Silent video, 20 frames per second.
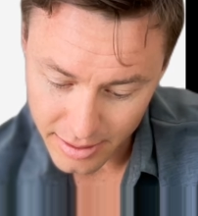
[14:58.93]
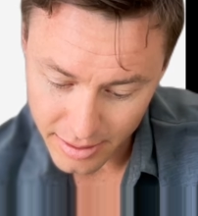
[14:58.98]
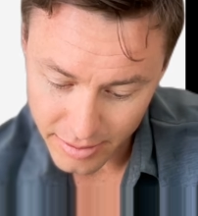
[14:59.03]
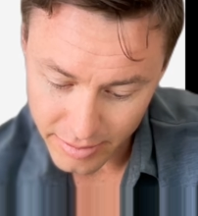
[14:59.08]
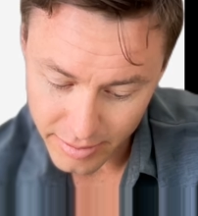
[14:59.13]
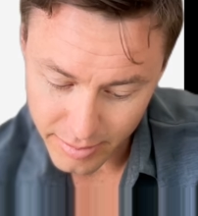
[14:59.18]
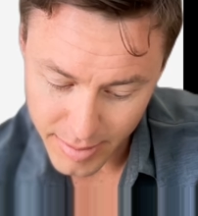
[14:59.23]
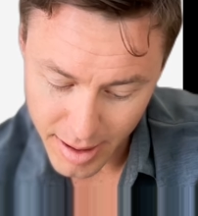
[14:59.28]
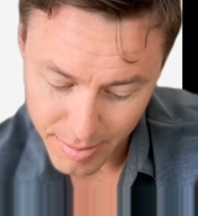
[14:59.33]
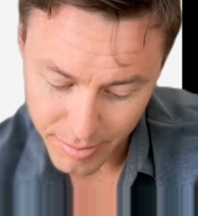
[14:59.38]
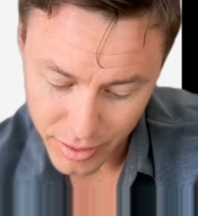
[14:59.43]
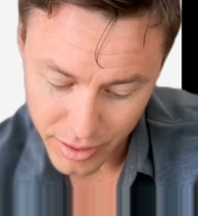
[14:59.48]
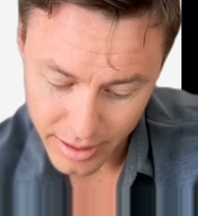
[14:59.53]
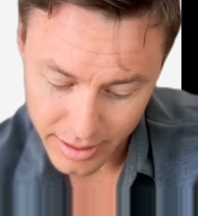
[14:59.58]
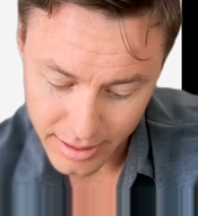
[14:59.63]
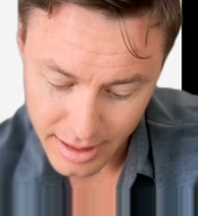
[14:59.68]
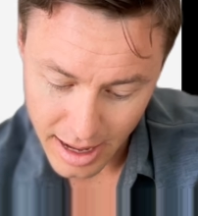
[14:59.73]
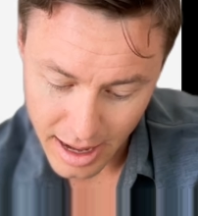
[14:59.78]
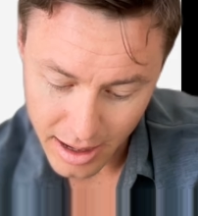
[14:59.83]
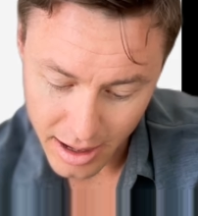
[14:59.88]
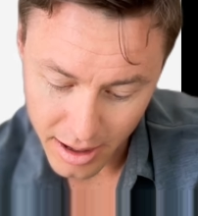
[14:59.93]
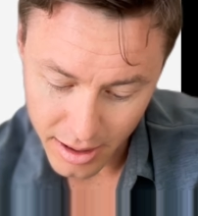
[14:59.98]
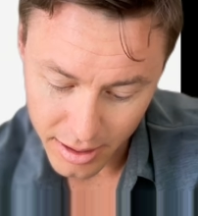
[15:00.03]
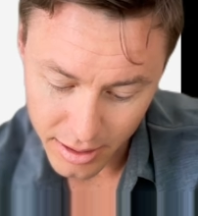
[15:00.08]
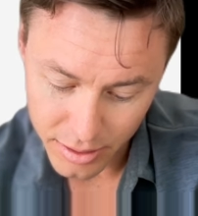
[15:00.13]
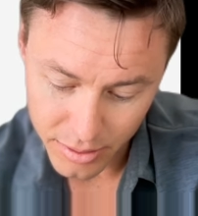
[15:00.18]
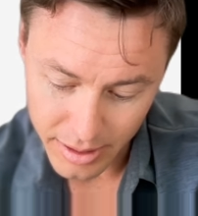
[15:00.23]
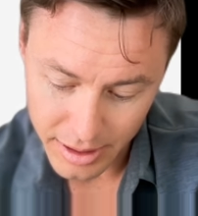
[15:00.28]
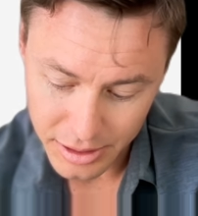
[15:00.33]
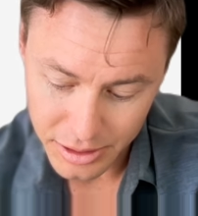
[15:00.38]
remembering that our
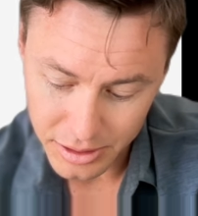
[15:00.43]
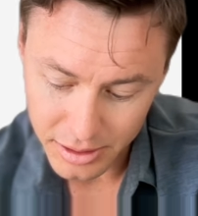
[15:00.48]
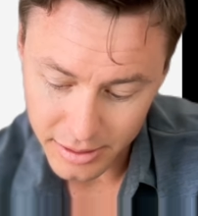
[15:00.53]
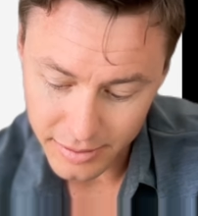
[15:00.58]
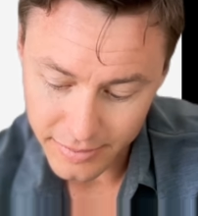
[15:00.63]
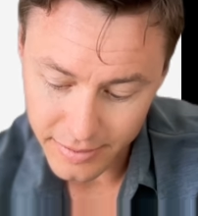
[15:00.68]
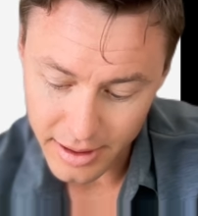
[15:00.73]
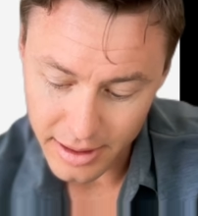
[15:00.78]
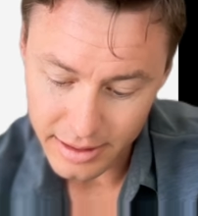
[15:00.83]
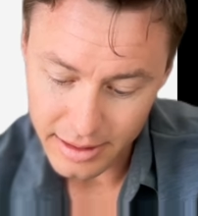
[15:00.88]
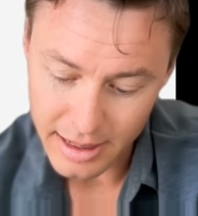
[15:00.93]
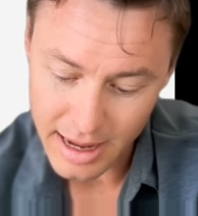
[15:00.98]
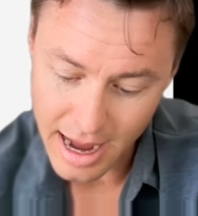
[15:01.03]
equation to find the